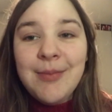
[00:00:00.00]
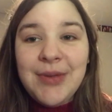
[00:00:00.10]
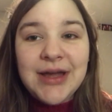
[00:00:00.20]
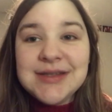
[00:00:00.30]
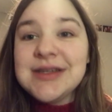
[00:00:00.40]

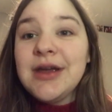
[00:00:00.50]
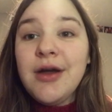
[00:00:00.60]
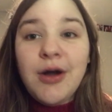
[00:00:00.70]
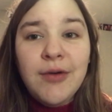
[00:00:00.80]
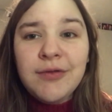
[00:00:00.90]
But
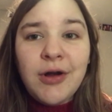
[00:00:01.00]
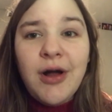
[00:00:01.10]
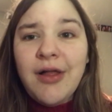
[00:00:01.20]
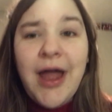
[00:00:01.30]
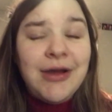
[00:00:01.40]

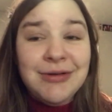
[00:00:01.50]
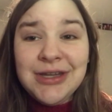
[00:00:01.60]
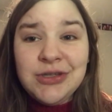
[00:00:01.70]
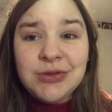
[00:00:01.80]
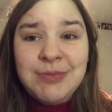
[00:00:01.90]
overall, I really
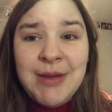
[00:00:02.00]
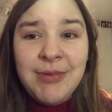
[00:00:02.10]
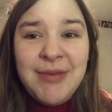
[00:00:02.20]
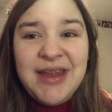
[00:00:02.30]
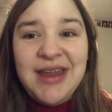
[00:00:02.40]
enjoyed paper
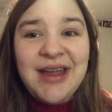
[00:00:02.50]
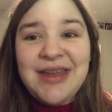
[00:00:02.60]
making.